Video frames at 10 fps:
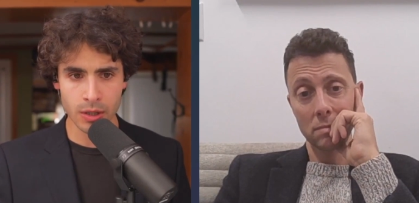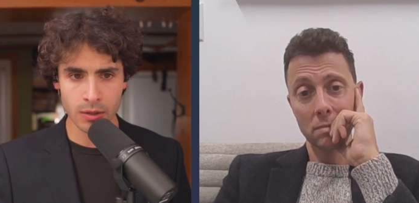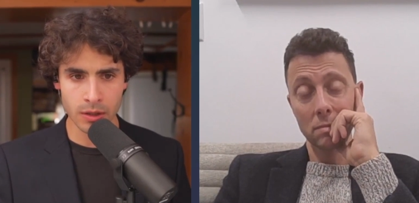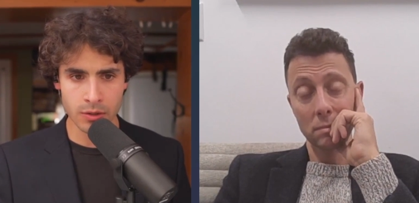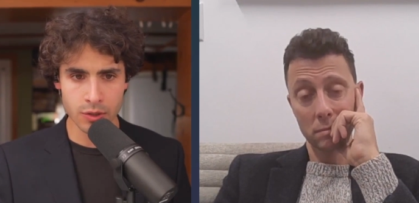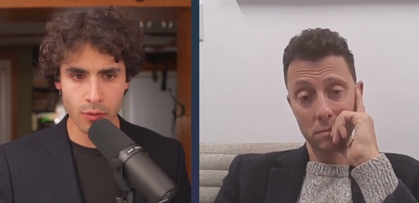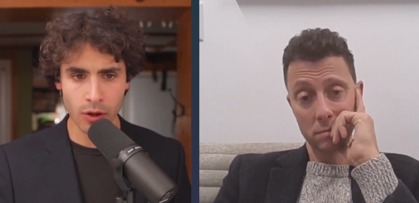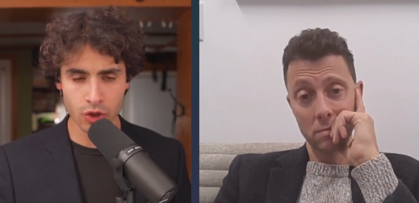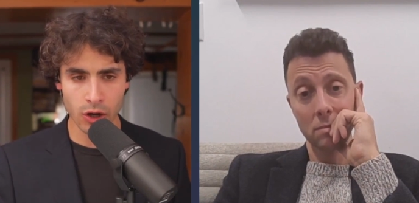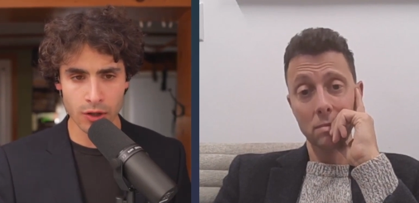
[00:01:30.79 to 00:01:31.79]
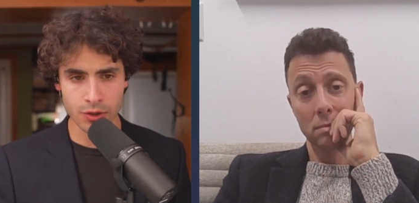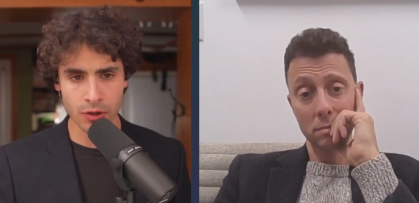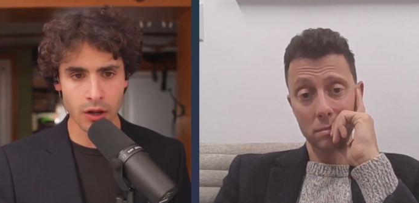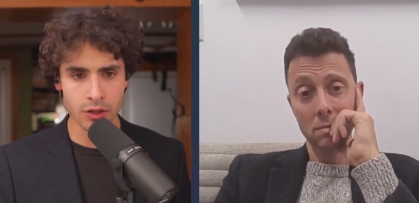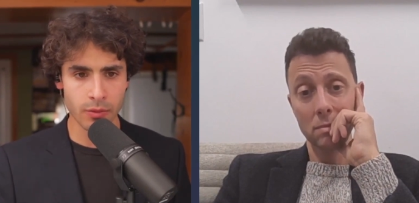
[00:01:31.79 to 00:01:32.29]
Speaker 1: and, and small jaws are
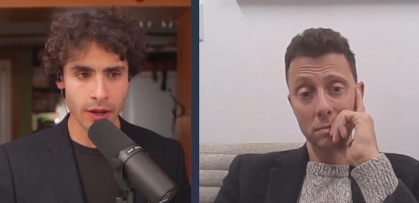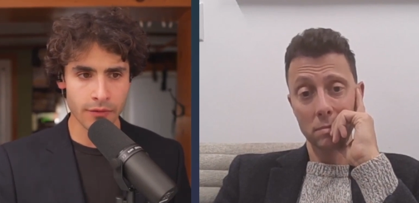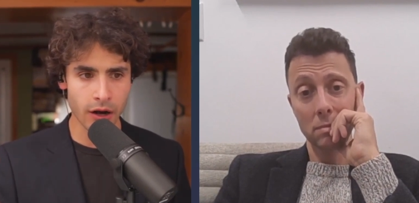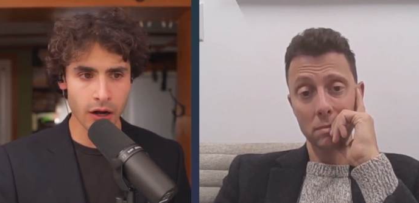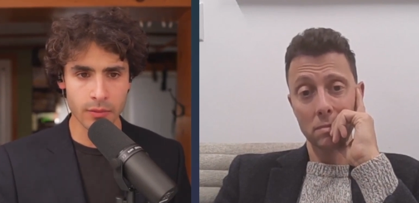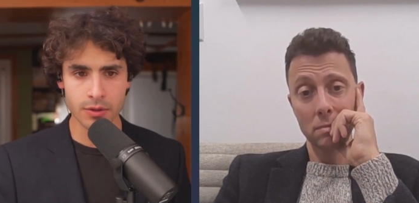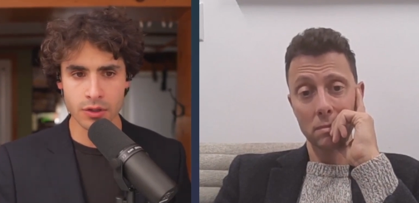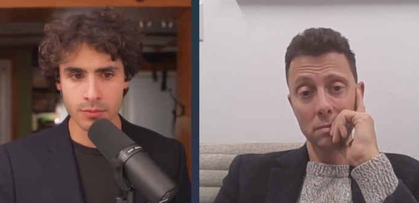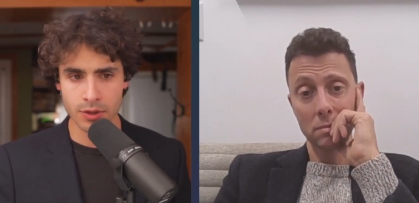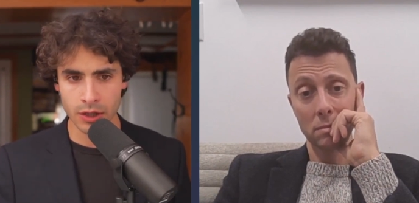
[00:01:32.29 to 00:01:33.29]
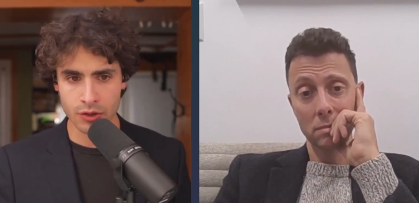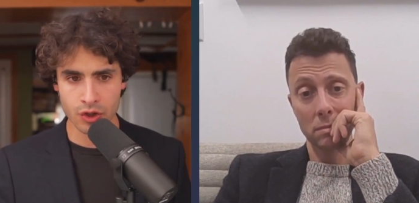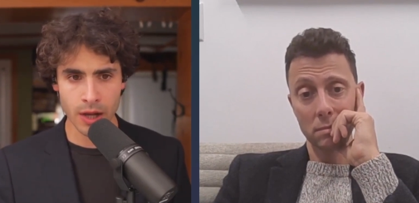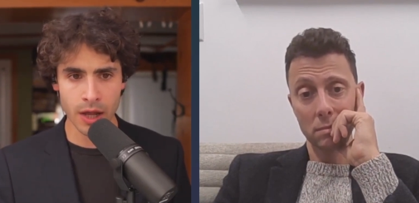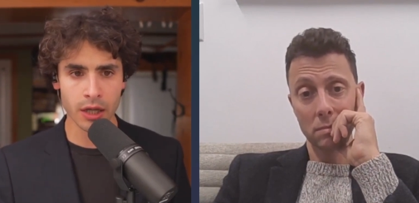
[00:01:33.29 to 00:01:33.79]
caused by environment. Some say it's
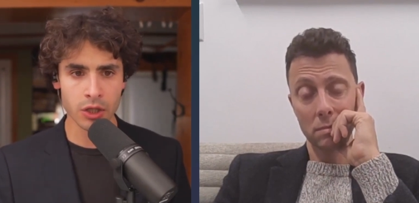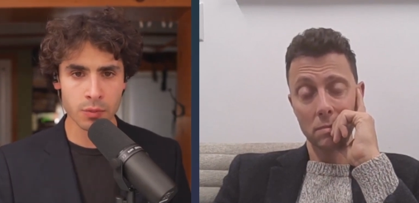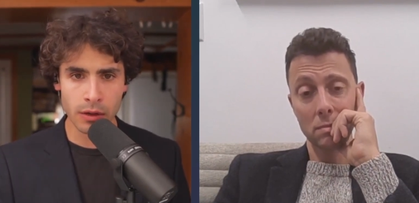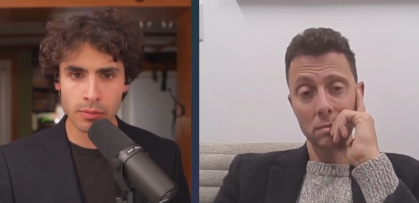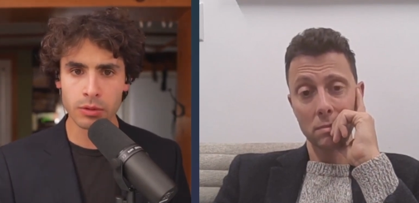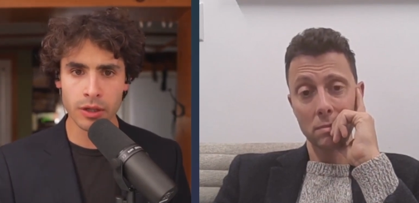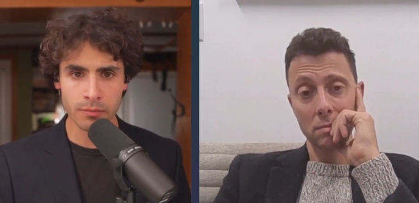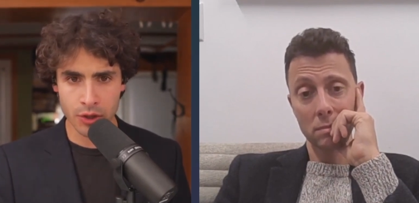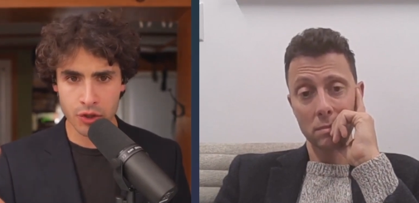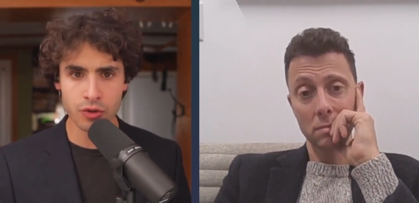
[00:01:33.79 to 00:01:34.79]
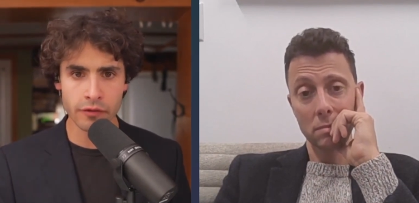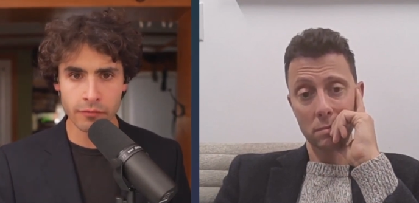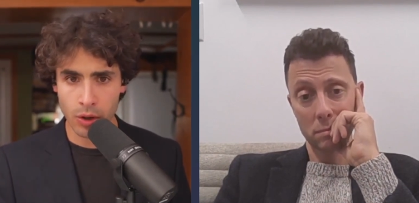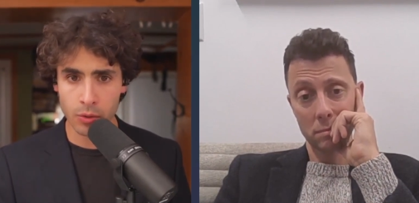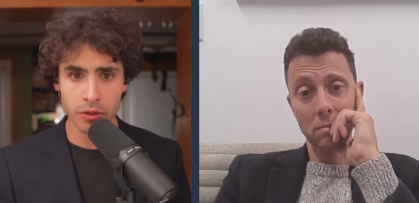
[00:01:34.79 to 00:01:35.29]
genetic. It's probably a mixture
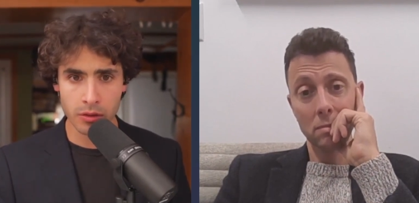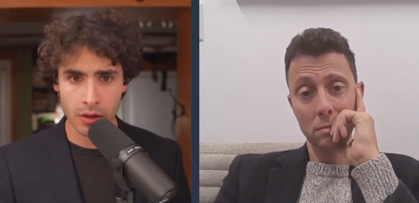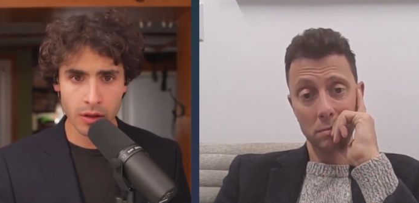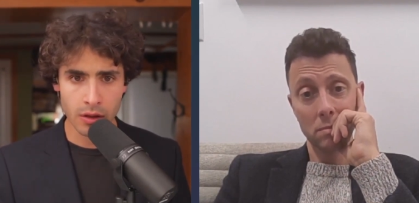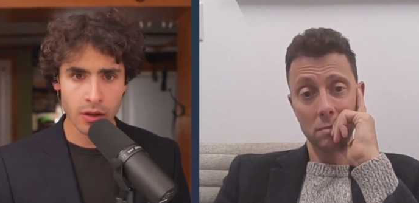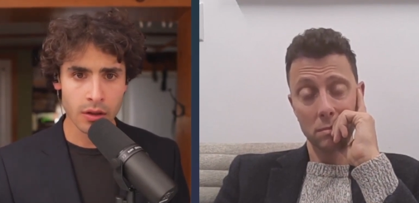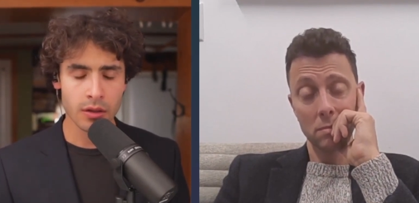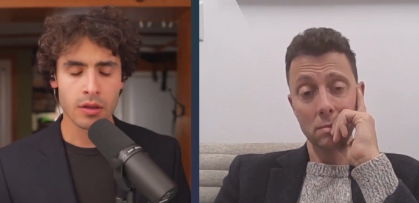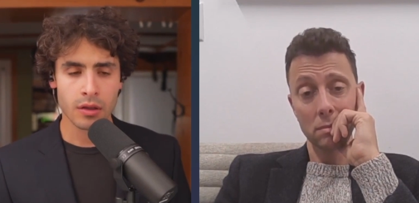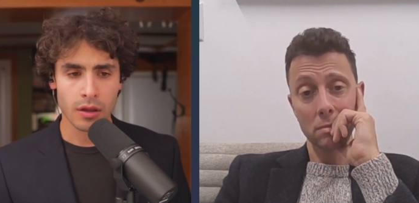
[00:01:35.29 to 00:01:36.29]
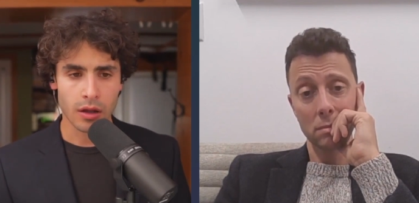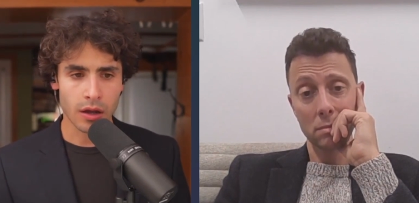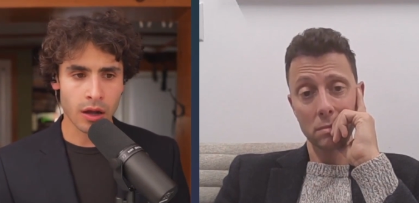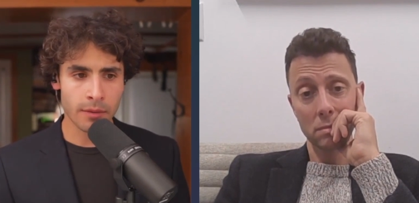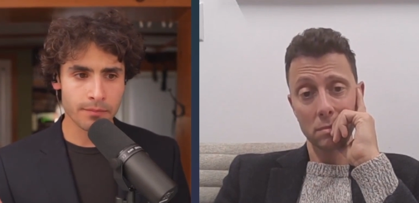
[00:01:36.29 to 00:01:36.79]
of both. Mm-hmm.
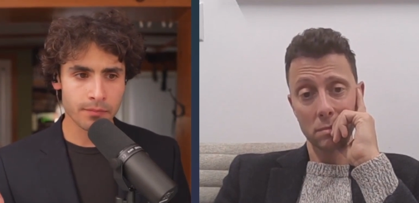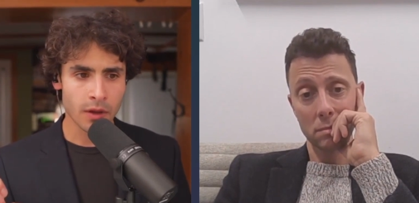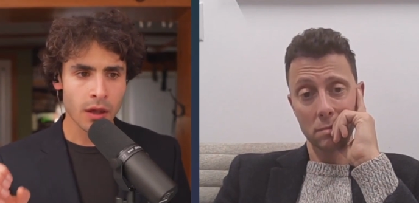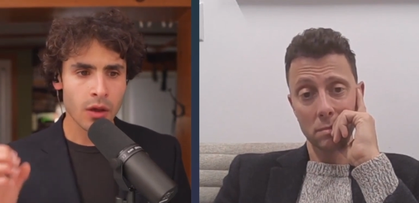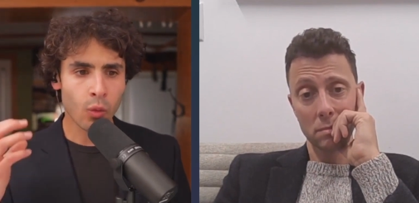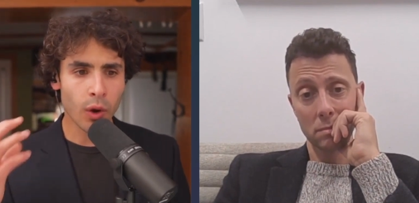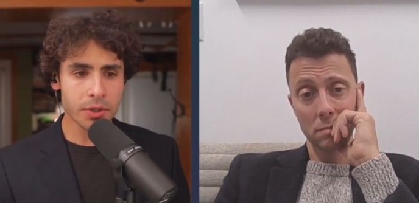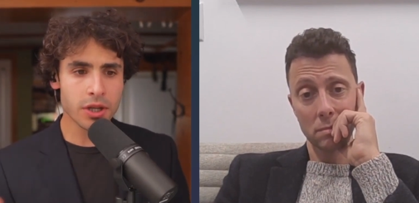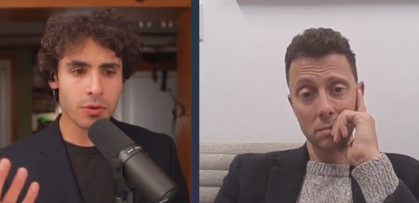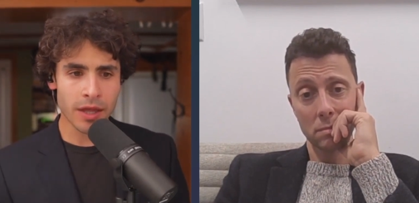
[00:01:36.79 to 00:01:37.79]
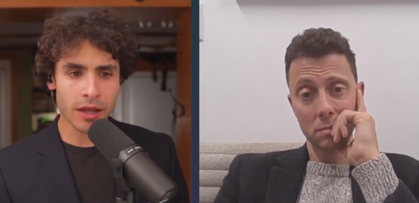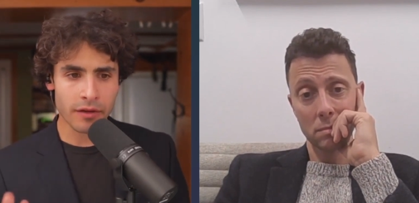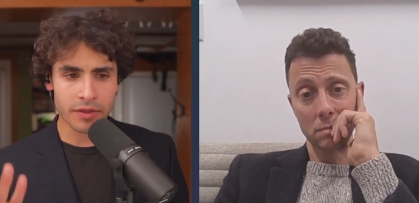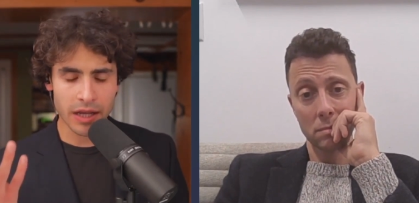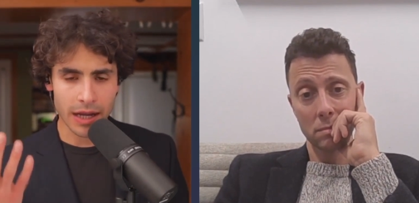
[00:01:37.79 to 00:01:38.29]
Um, what do you think
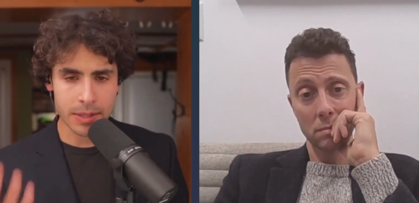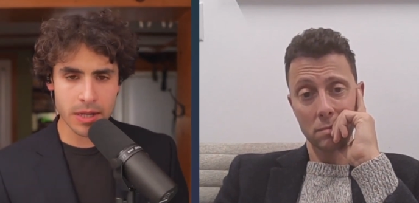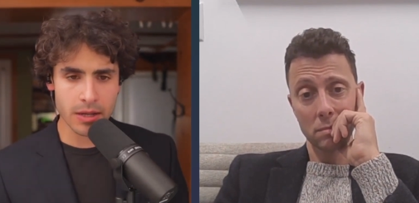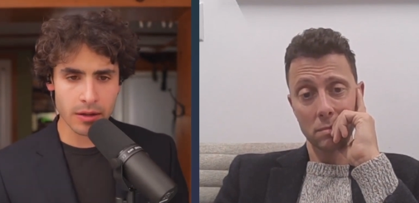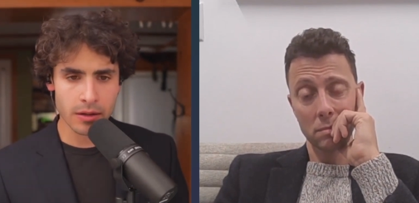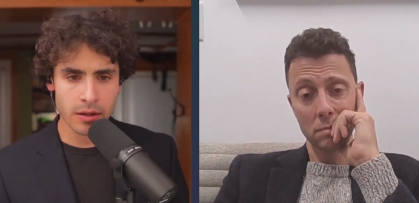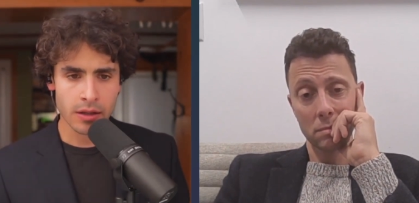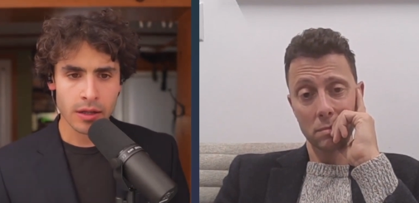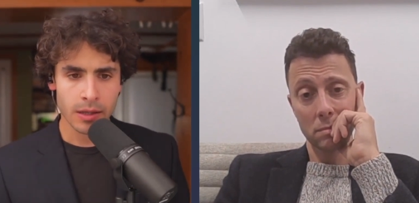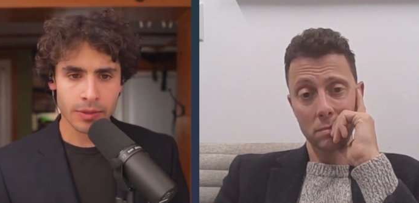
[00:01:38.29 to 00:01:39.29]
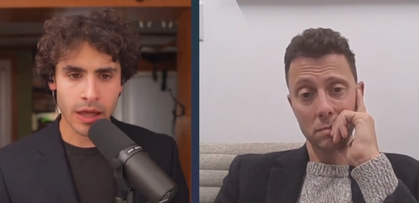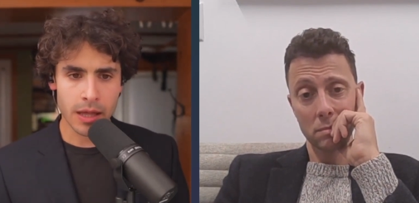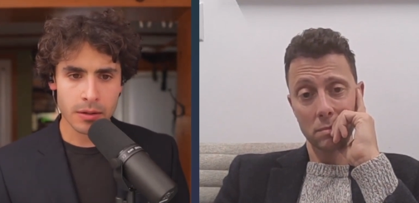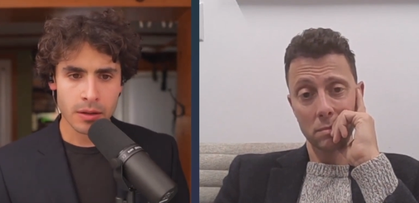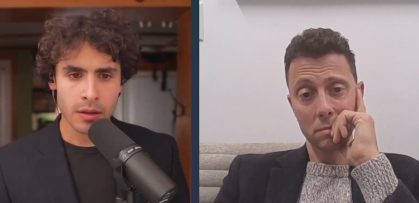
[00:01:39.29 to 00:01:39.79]
of the idea that